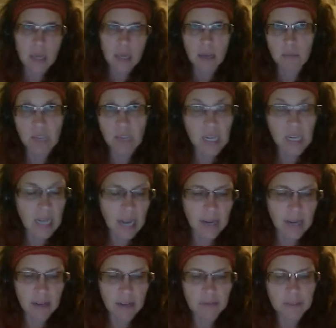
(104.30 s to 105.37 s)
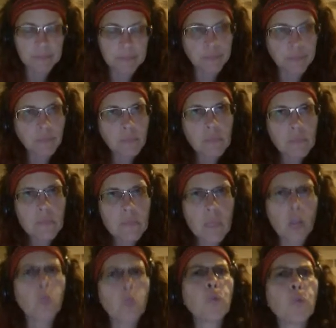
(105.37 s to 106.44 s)
being negative,
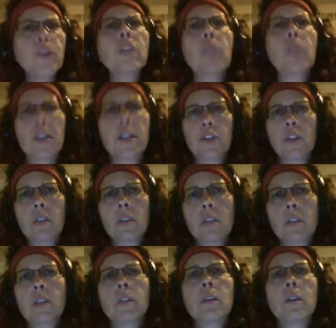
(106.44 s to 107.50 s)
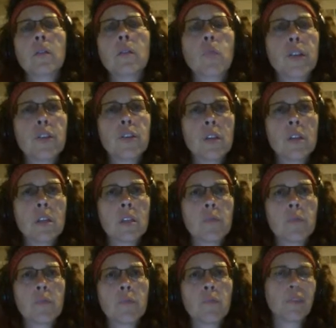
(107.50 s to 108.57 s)
regression, which
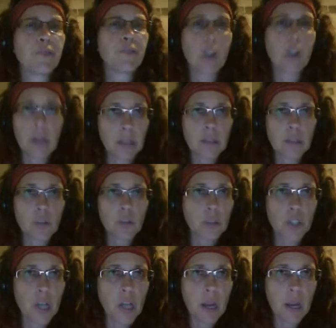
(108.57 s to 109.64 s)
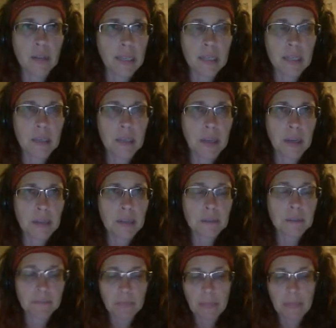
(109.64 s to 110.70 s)
is reverting to a childlike state,
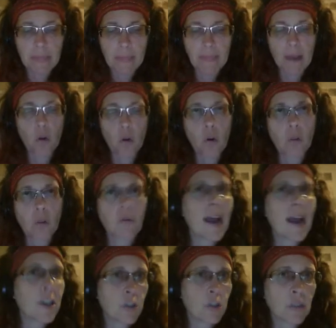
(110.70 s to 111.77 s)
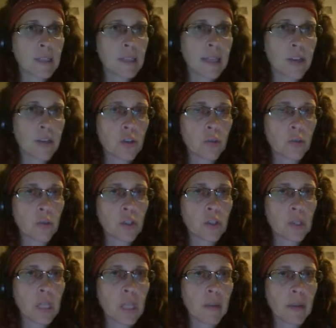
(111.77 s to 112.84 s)
or rationalization, which
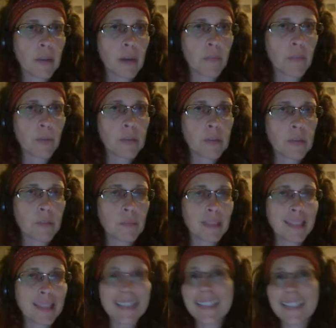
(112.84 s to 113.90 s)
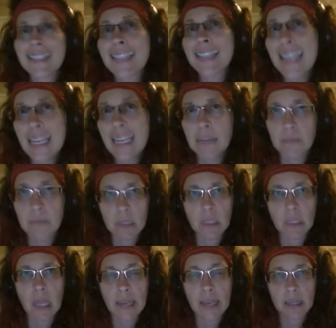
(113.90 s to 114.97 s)
is coming up with something that seems
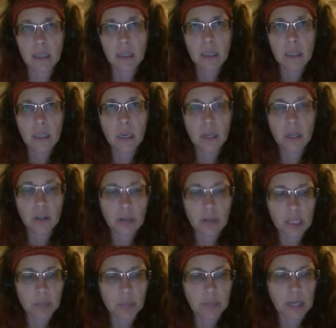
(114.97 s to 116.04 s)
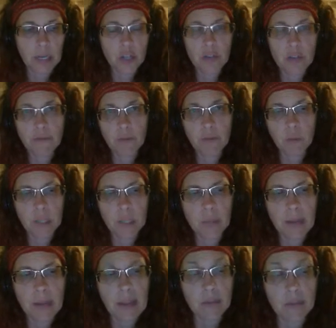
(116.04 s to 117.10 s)
like a good explanation for one's
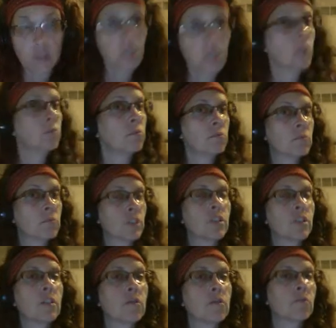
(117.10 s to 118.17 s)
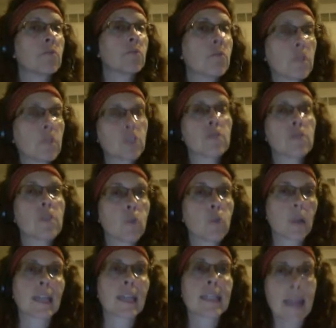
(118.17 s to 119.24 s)
behavior. So let's do some
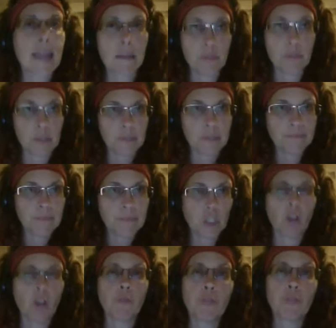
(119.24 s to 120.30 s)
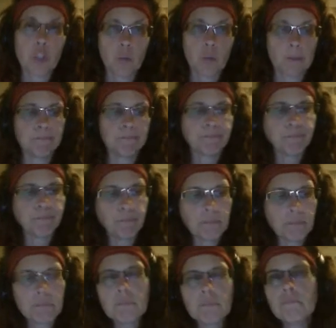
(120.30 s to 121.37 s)
quick examples. So first one.
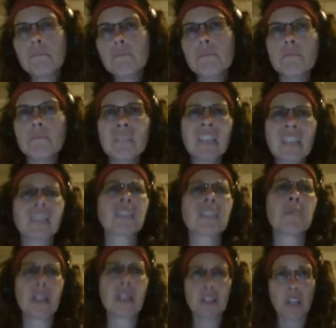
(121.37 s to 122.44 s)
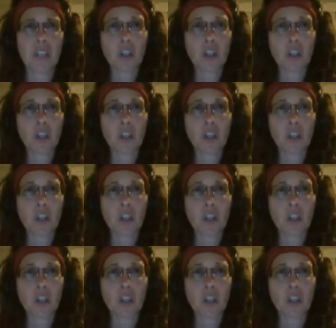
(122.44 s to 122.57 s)
Let's imagine that you're